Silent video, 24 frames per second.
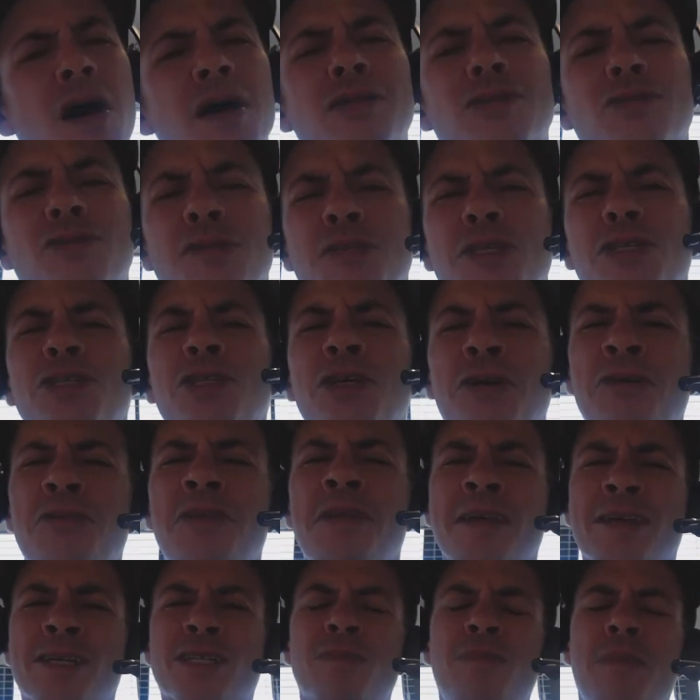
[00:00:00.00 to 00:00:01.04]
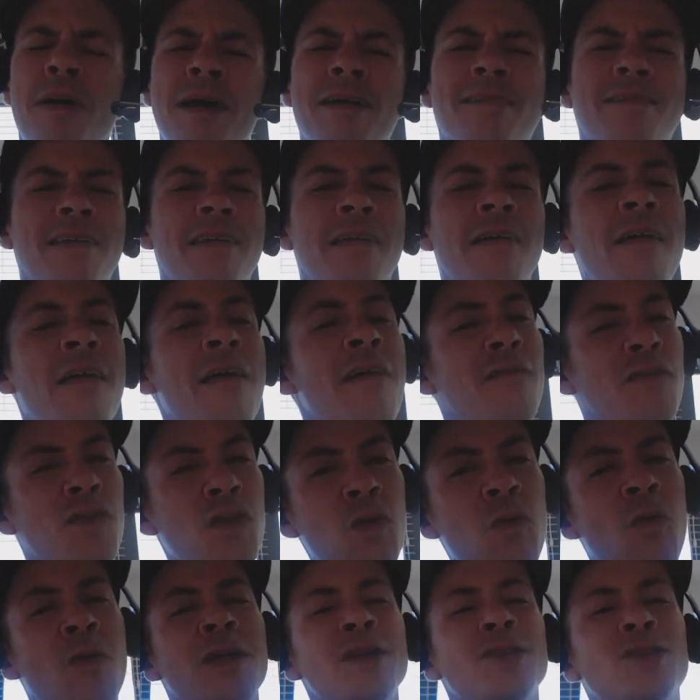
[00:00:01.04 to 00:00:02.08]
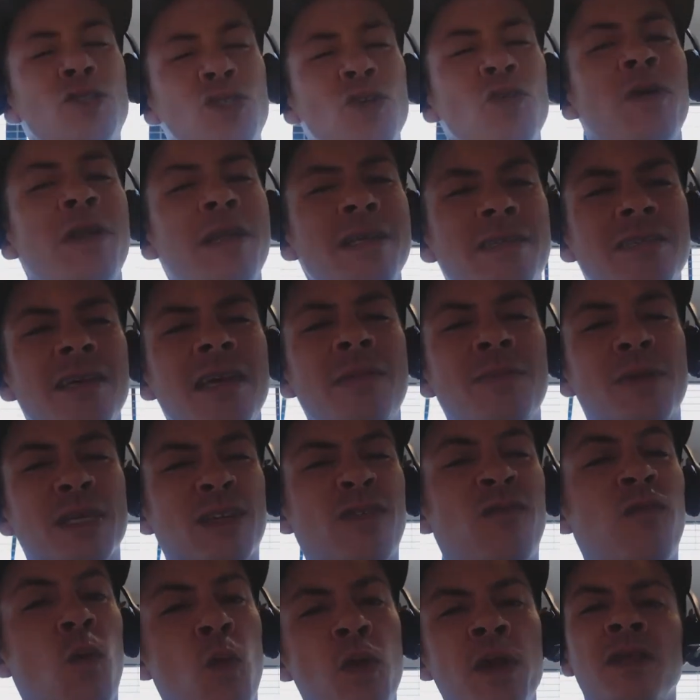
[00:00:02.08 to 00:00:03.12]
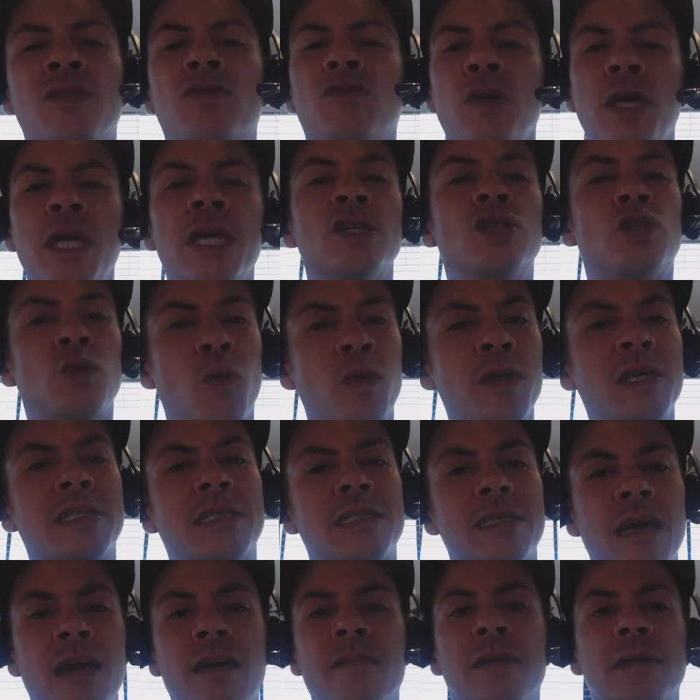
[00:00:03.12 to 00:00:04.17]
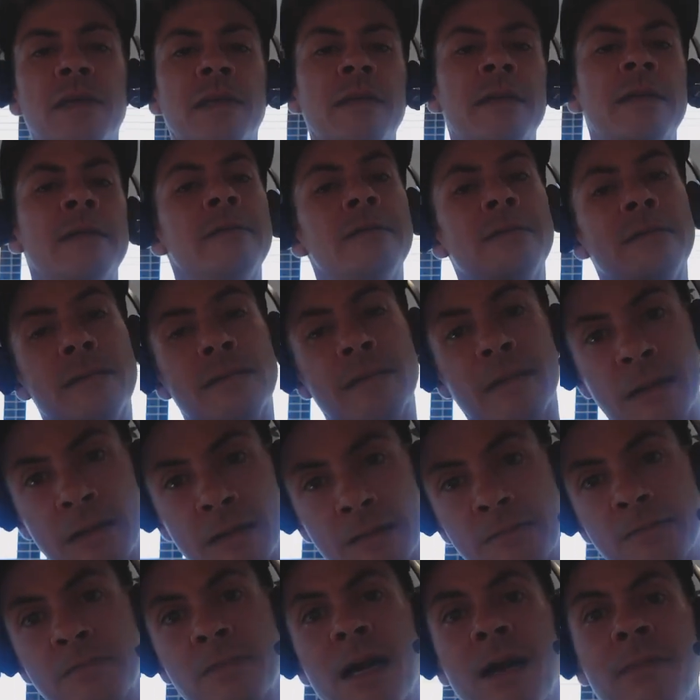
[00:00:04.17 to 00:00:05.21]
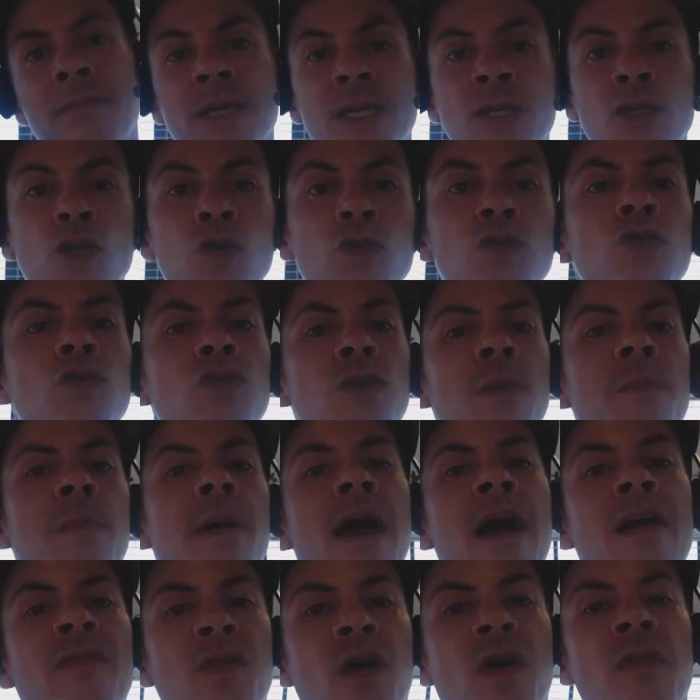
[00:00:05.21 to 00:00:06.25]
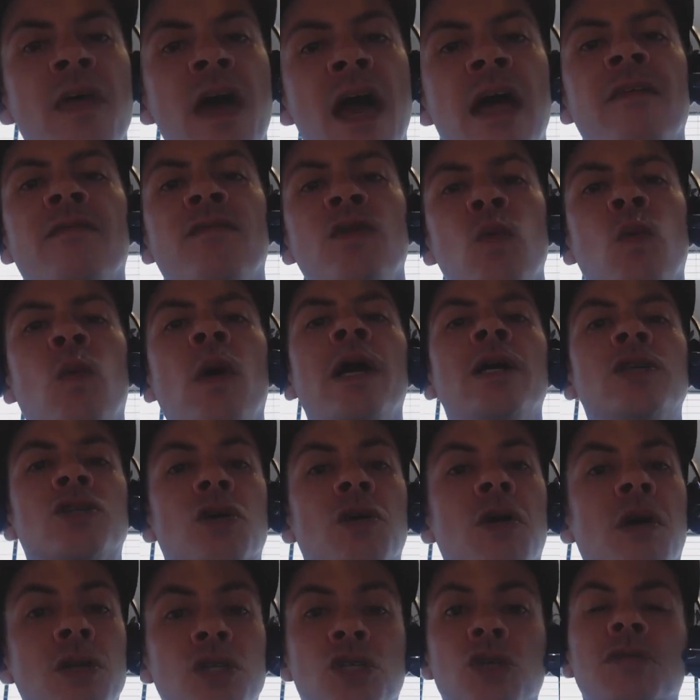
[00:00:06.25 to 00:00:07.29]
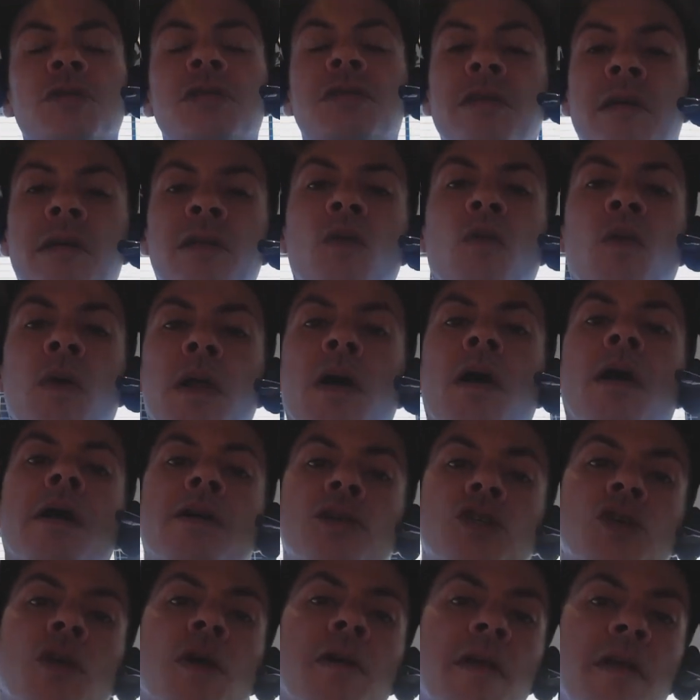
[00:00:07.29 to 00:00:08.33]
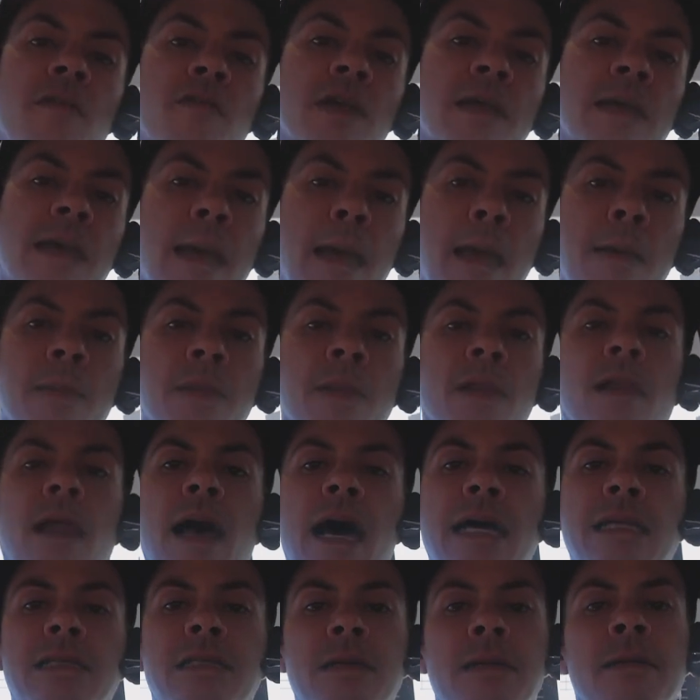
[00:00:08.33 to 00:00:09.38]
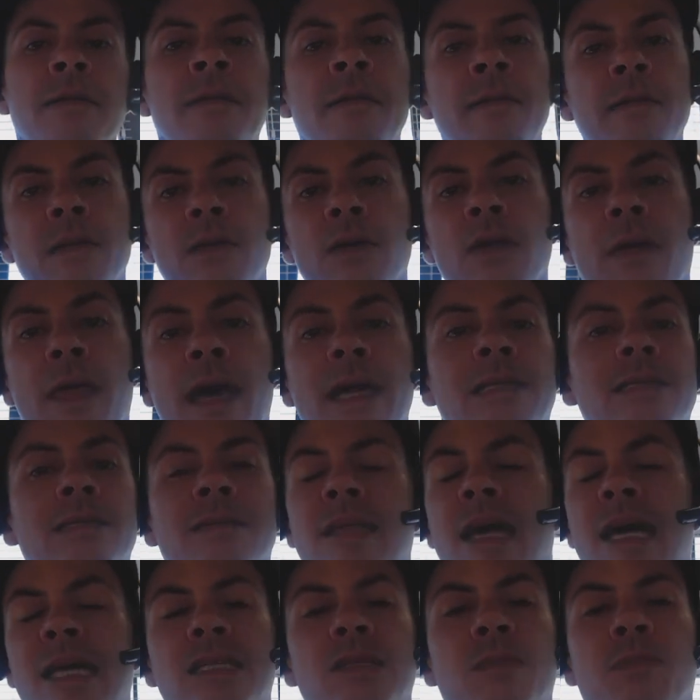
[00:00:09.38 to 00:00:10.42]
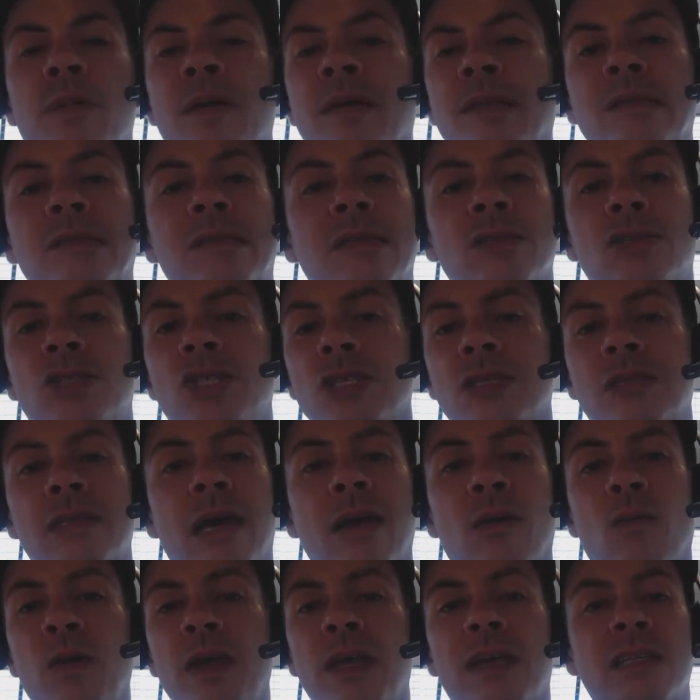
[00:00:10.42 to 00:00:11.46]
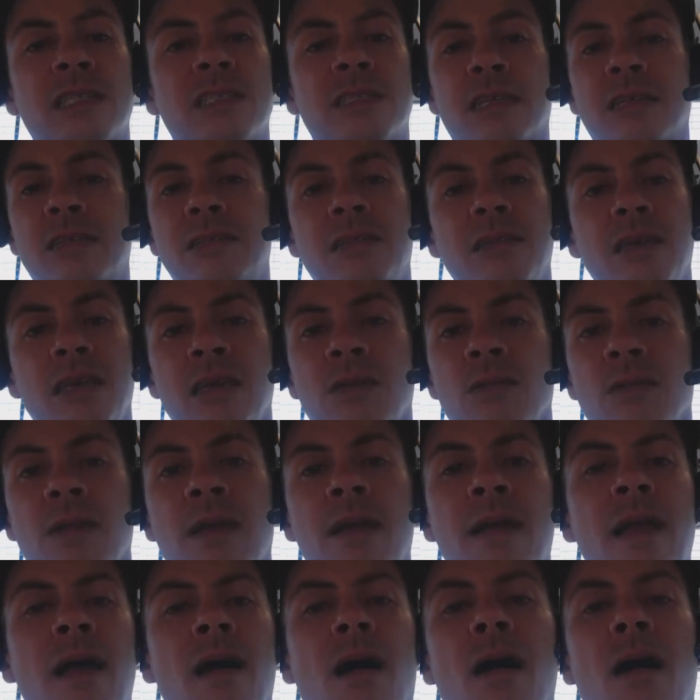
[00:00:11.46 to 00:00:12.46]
roster this year than expected. If you want to join a team that's 43-27, you know, I mean, you do the math on that. If you wager 110 and win 100 on every game in the last, you know, that's been since just like week 16.